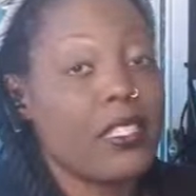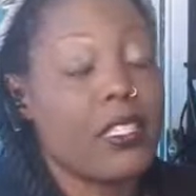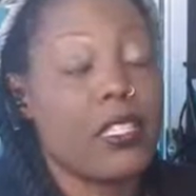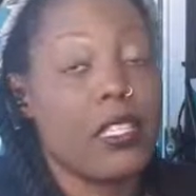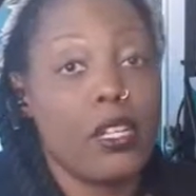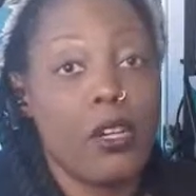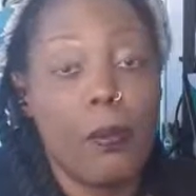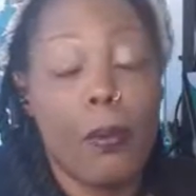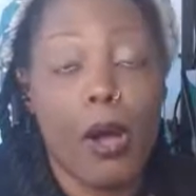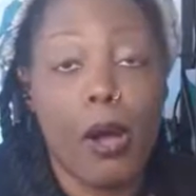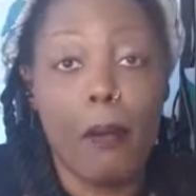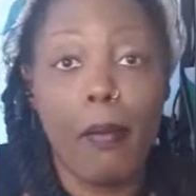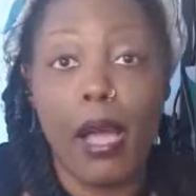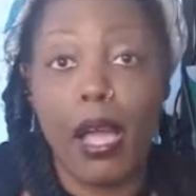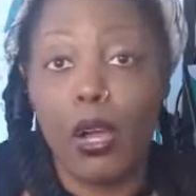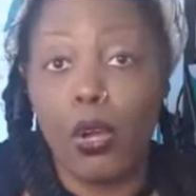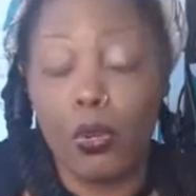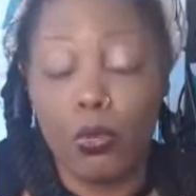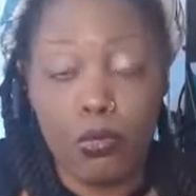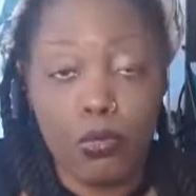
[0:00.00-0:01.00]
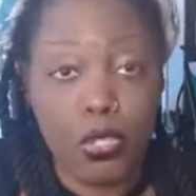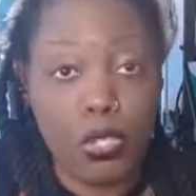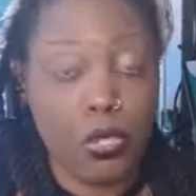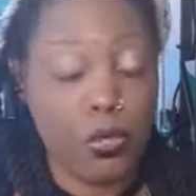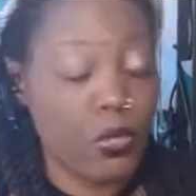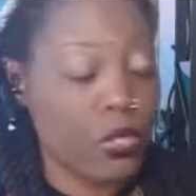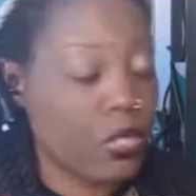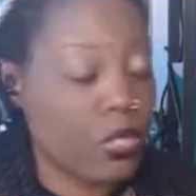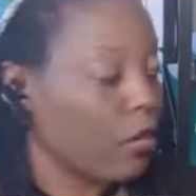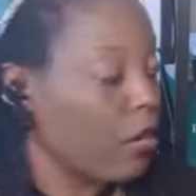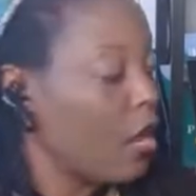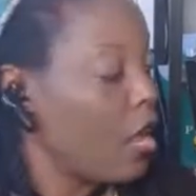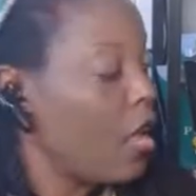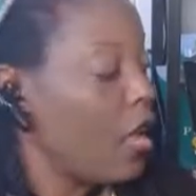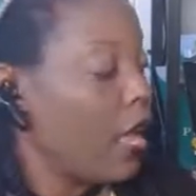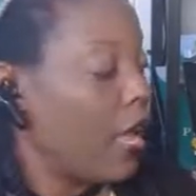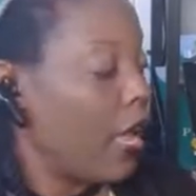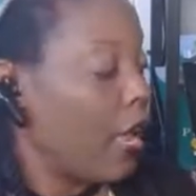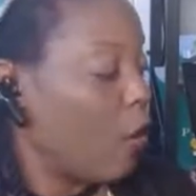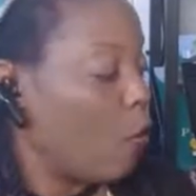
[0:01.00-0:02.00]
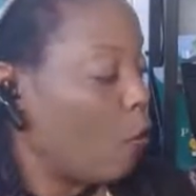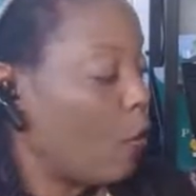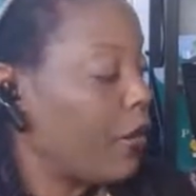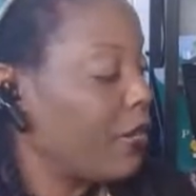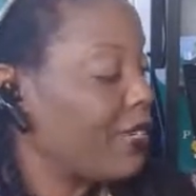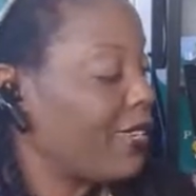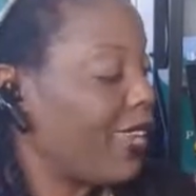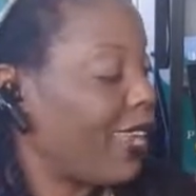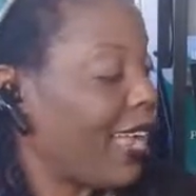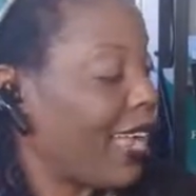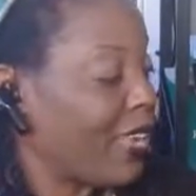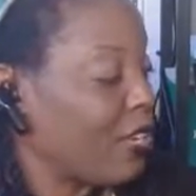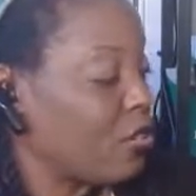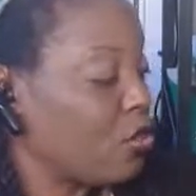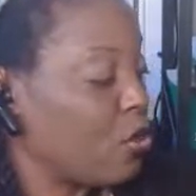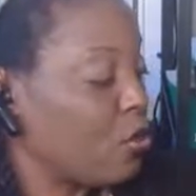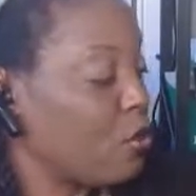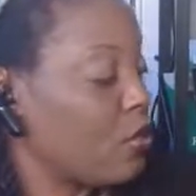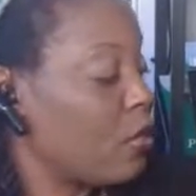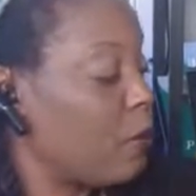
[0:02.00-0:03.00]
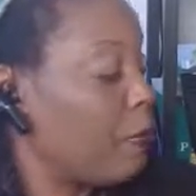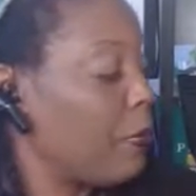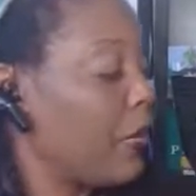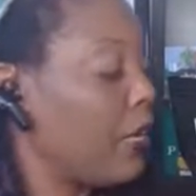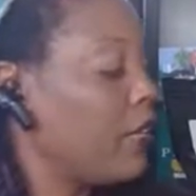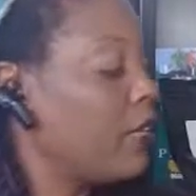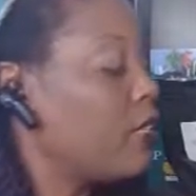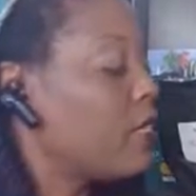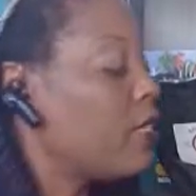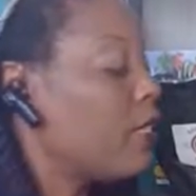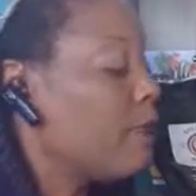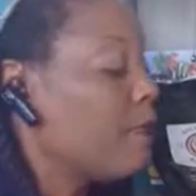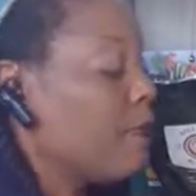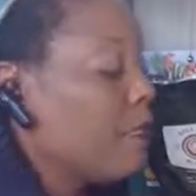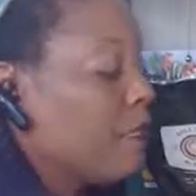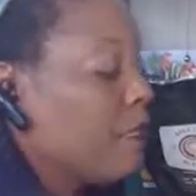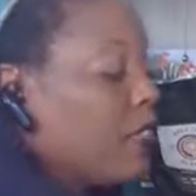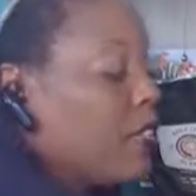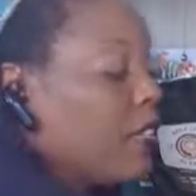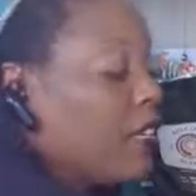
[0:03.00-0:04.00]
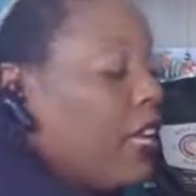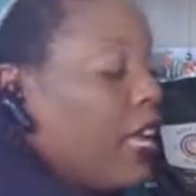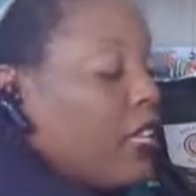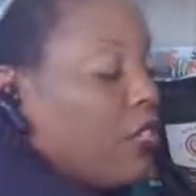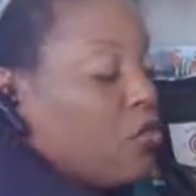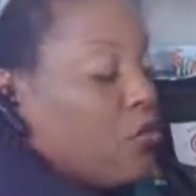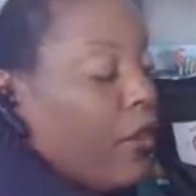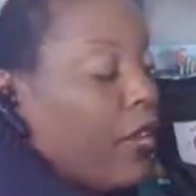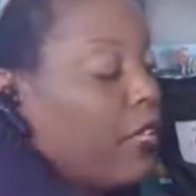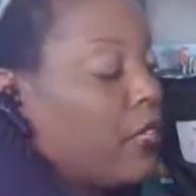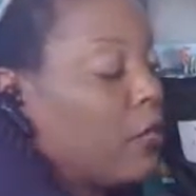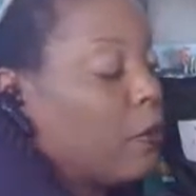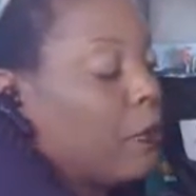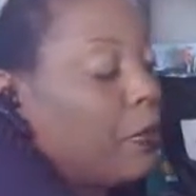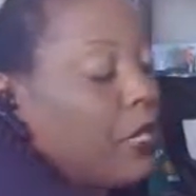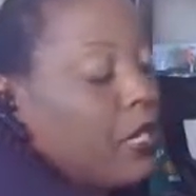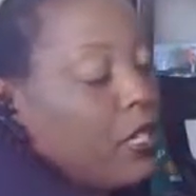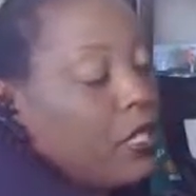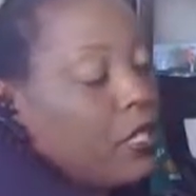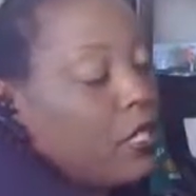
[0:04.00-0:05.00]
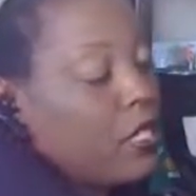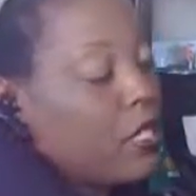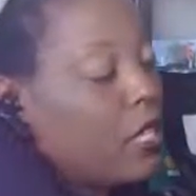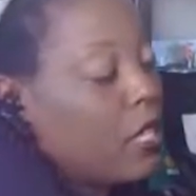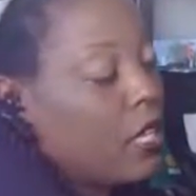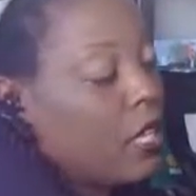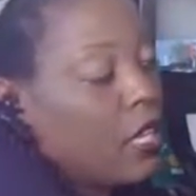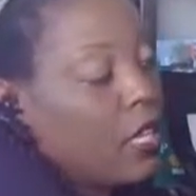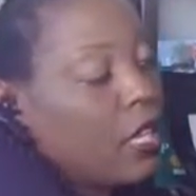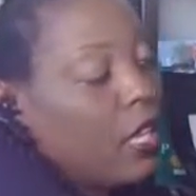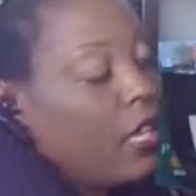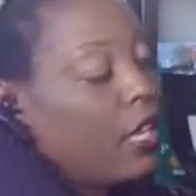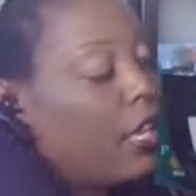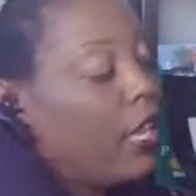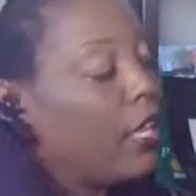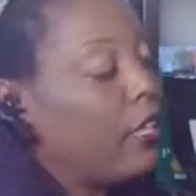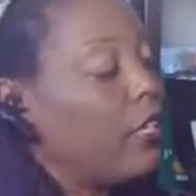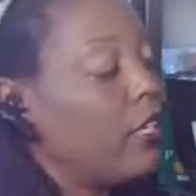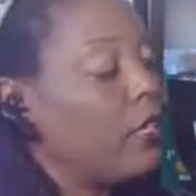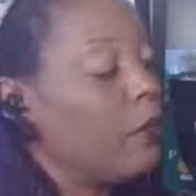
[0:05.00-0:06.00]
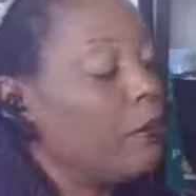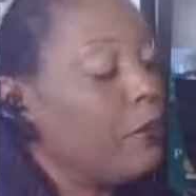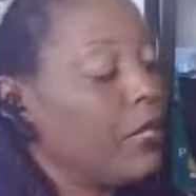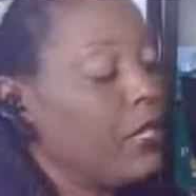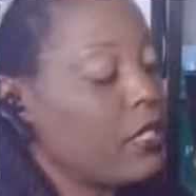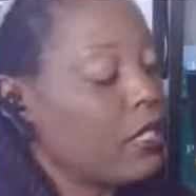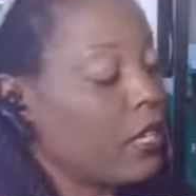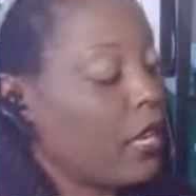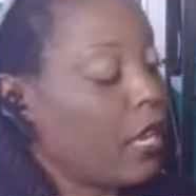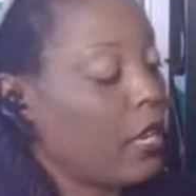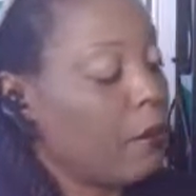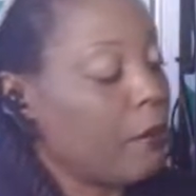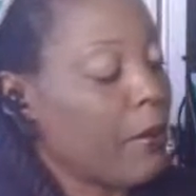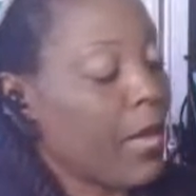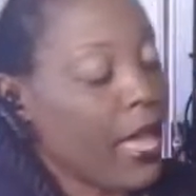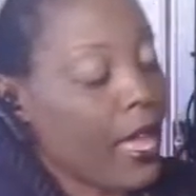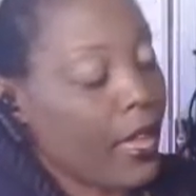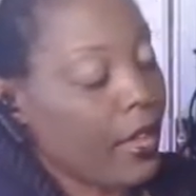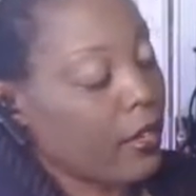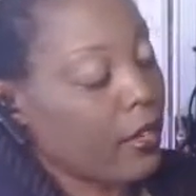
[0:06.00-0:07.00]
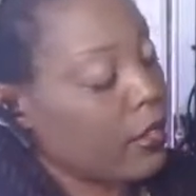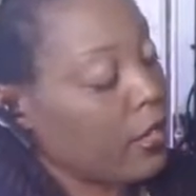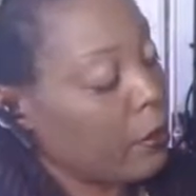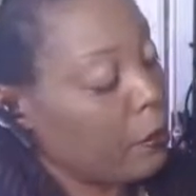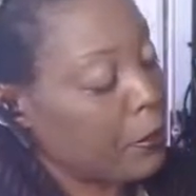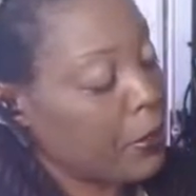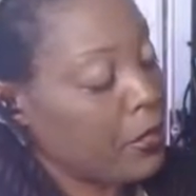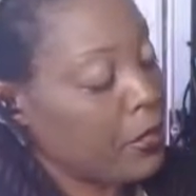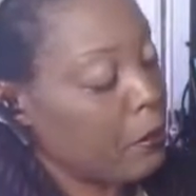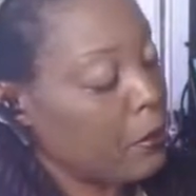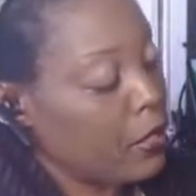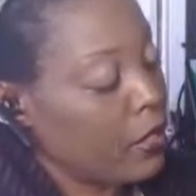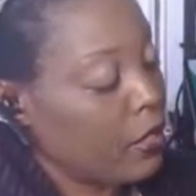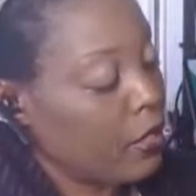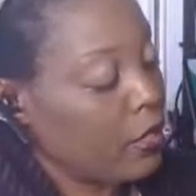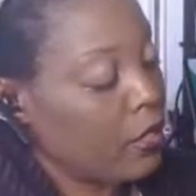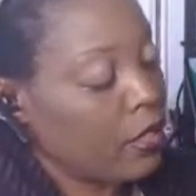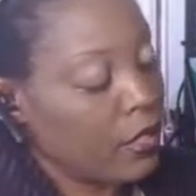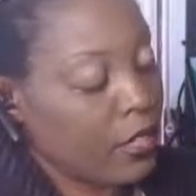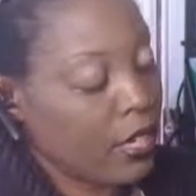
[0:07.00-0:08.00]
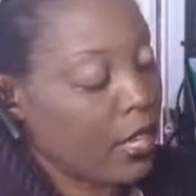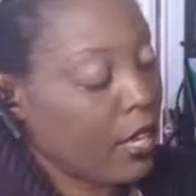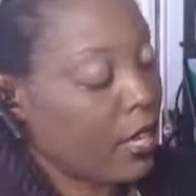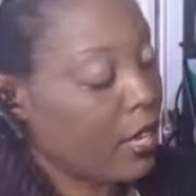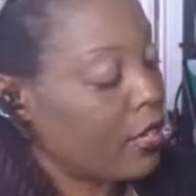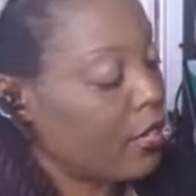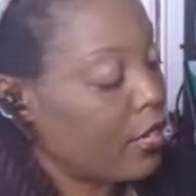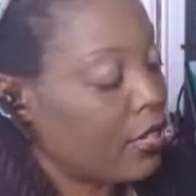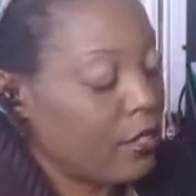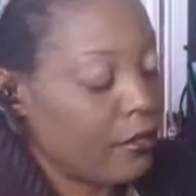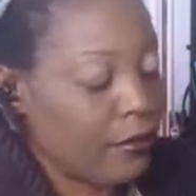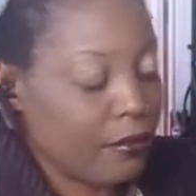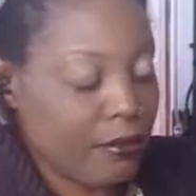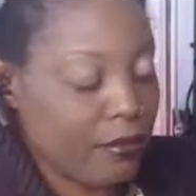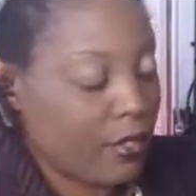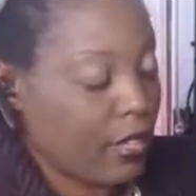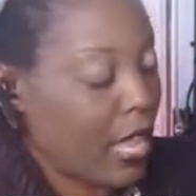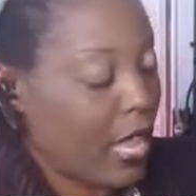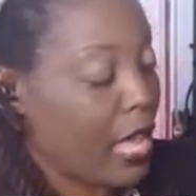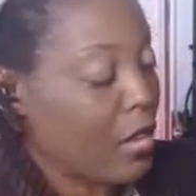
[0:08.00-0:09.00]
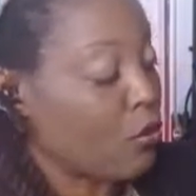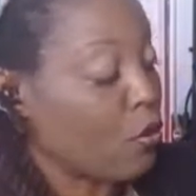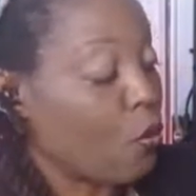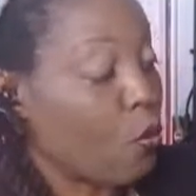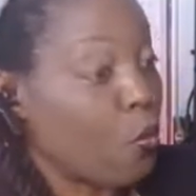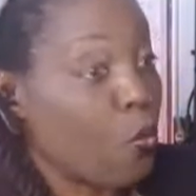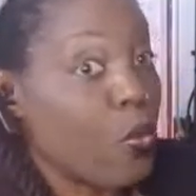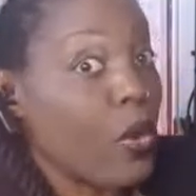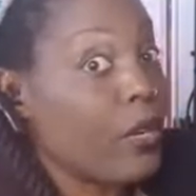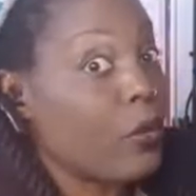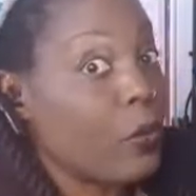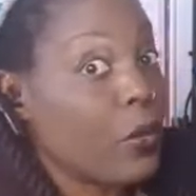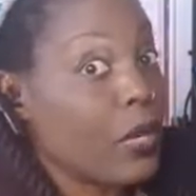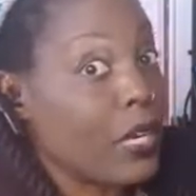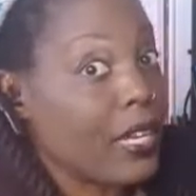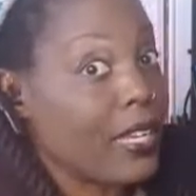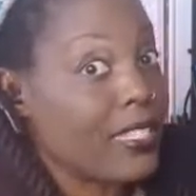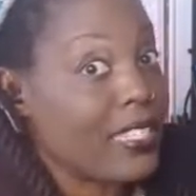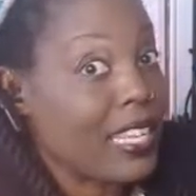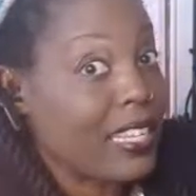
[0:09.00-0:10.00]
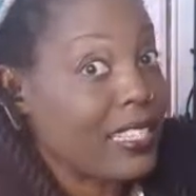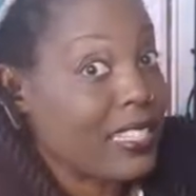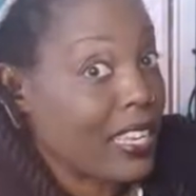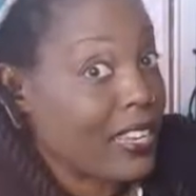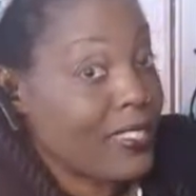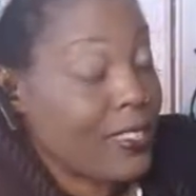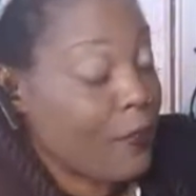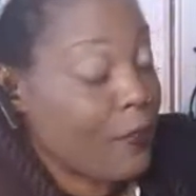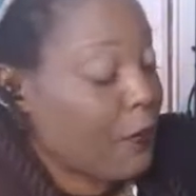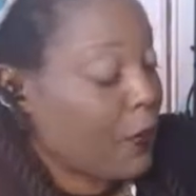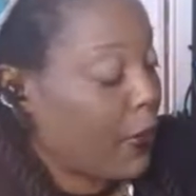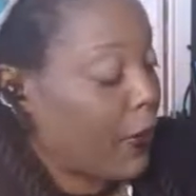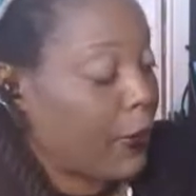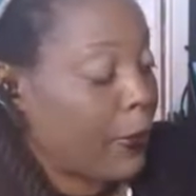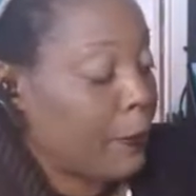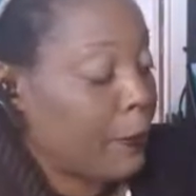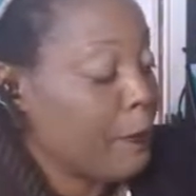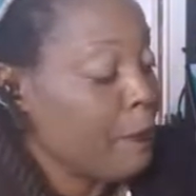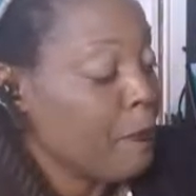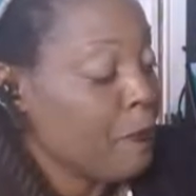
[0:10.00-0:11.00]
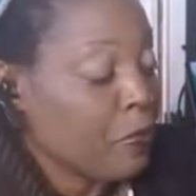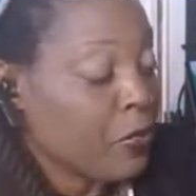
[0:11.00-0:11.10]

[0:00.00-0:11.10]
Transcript: still bought my own juicer. And one day I juiced the beets, I drank the beets, and then the beets came back. They beat me. I don't know what it was. They tasted fine.